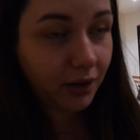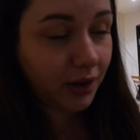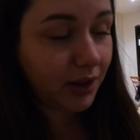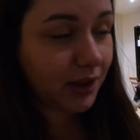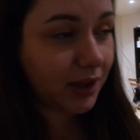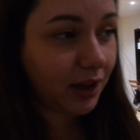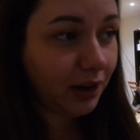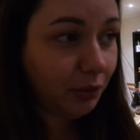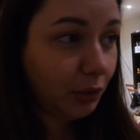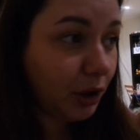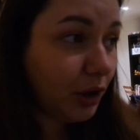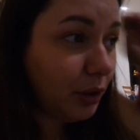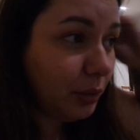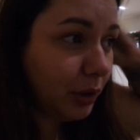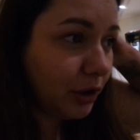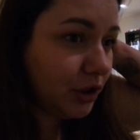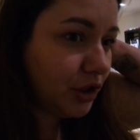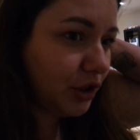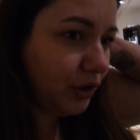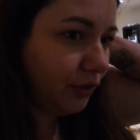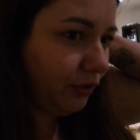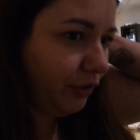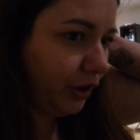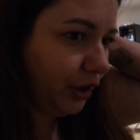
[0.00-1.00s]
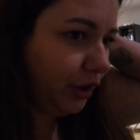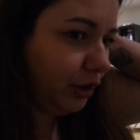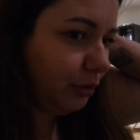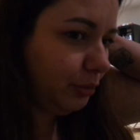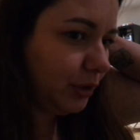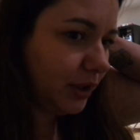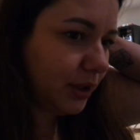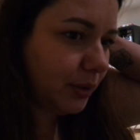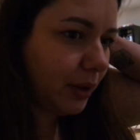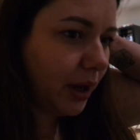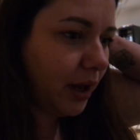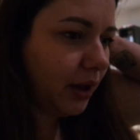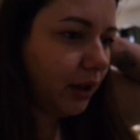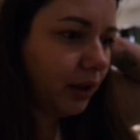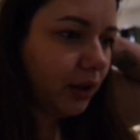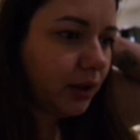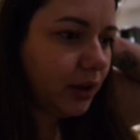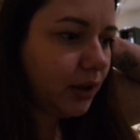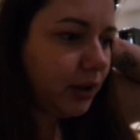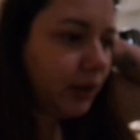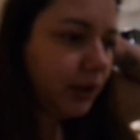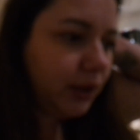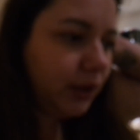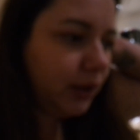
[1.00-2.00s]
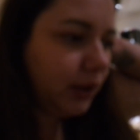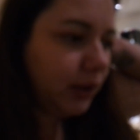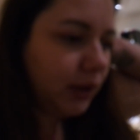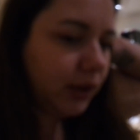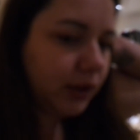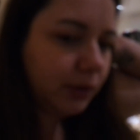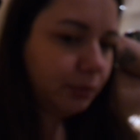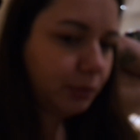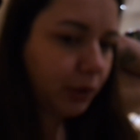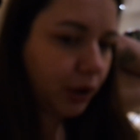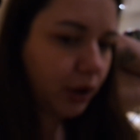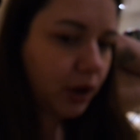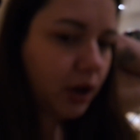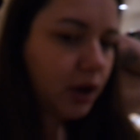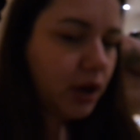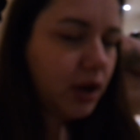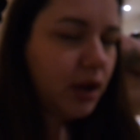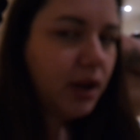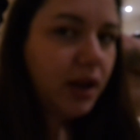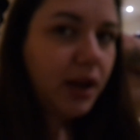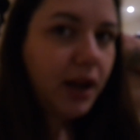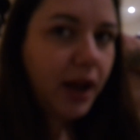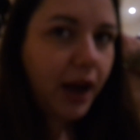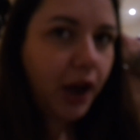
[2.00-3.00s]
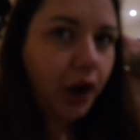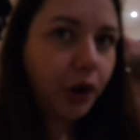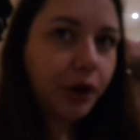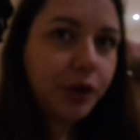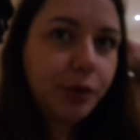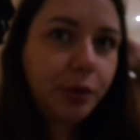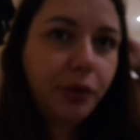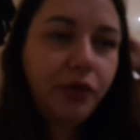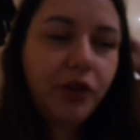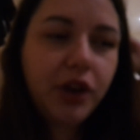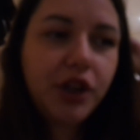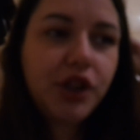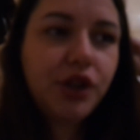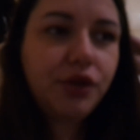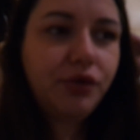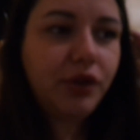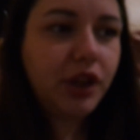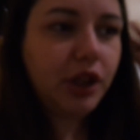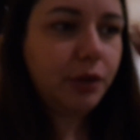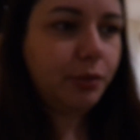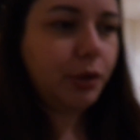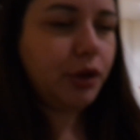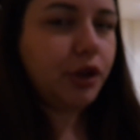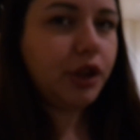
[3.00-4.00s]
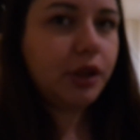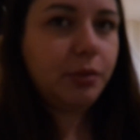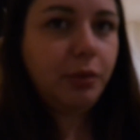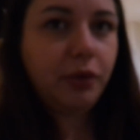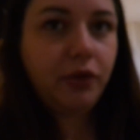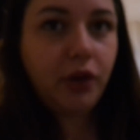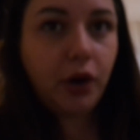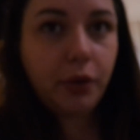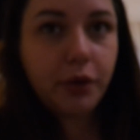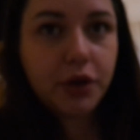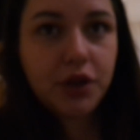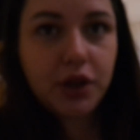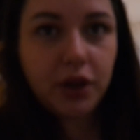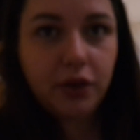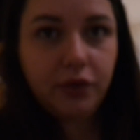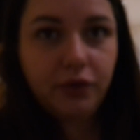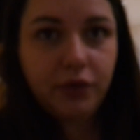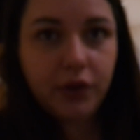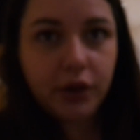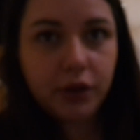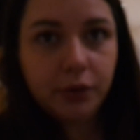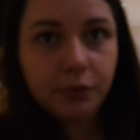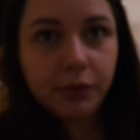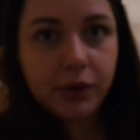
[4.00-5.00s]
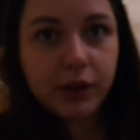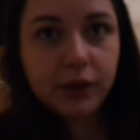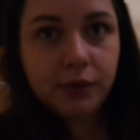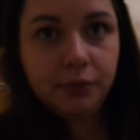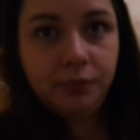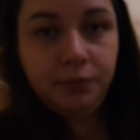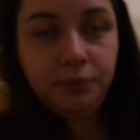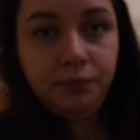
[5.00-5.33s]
because I want to watch the film as well. But I always prefer to read books before watching films.